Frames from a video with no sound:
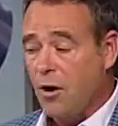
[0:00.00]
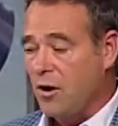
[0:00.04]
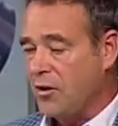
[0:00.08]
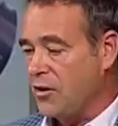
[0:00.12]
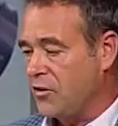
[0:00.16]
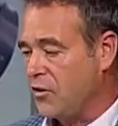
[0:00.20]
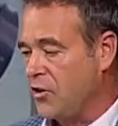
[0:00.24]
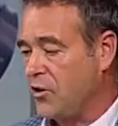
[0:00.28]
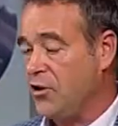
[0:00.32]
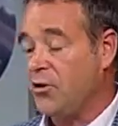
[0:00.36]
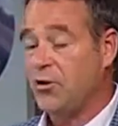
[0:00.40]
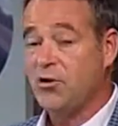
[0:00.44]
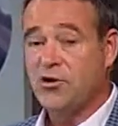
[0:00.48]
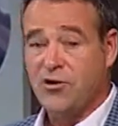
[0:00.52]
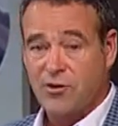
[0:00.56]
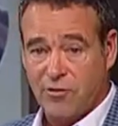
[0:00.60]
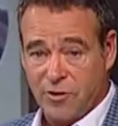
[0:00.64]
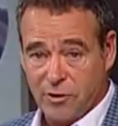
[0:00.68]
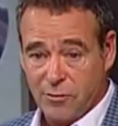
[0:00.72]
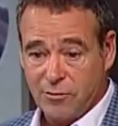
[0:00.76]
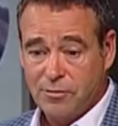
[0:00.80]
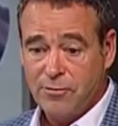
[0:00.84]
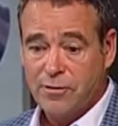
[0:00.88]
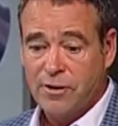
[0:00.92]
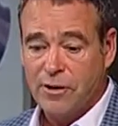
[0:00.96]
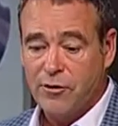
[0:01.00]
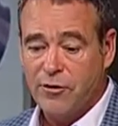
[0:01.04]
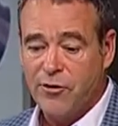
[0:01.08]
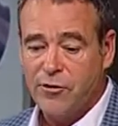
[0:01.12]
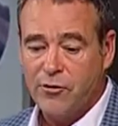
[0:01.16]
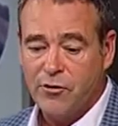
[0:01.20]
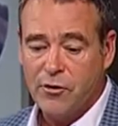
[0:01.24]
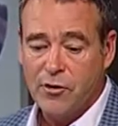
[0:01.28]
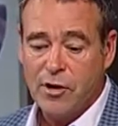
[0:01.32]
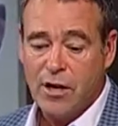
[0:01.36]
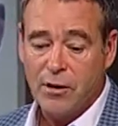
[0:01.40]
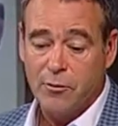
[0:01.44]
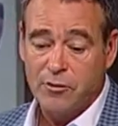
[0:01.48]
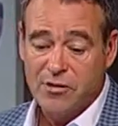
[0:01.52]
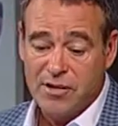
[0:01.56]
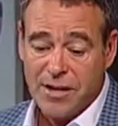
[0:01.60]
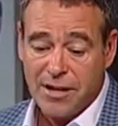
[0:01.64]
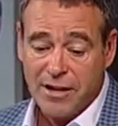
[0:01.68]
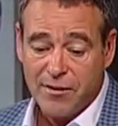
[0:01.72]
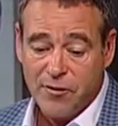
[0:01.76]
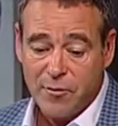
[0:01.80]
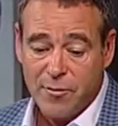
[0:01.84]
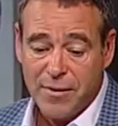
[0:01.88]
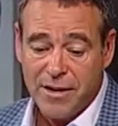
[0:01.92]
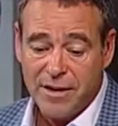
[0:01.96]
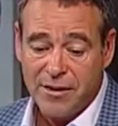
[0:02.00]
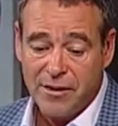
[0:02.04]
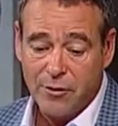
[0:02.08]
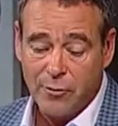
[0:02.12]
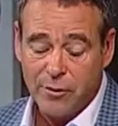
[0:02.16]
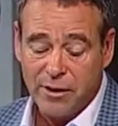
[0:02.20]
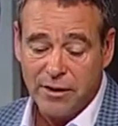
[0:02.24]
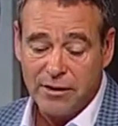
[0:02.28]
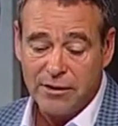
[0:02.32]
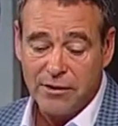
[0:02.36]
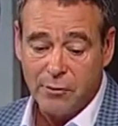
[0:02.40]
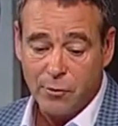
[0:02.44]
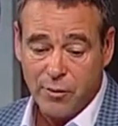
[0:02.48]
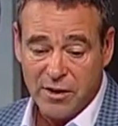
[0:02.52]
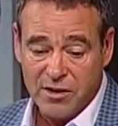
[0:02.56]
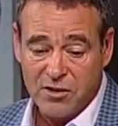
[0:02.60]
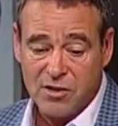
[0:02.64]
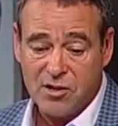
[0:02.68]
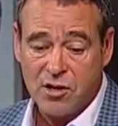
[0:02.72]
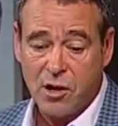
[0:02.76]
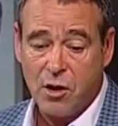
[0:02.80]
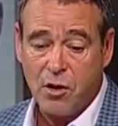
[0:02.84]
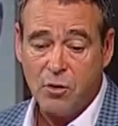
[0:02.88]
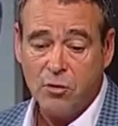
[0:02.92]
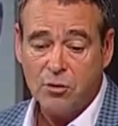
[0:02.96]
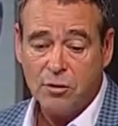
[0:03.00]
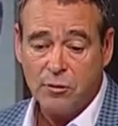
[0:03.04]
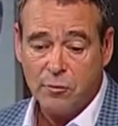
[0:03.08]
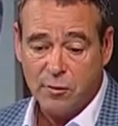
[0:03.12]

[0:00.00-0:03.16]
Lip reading: Huge thrill. It was out of a mare that we'd sold.